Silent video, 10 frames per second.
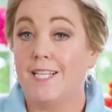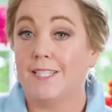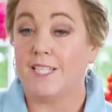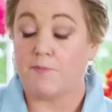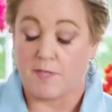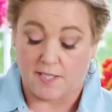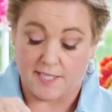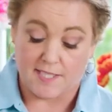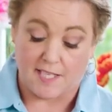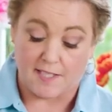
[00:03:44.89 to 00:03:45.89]
Last but not
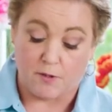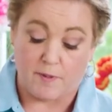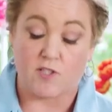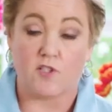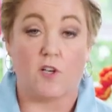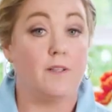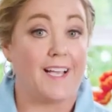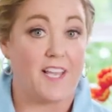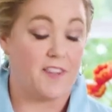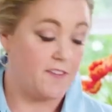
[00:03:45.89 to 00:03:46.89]
least, a little bit of salt,
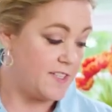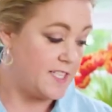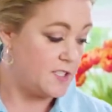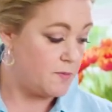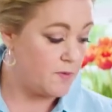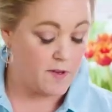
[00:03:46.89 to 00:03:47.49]
eighth of a teaspoon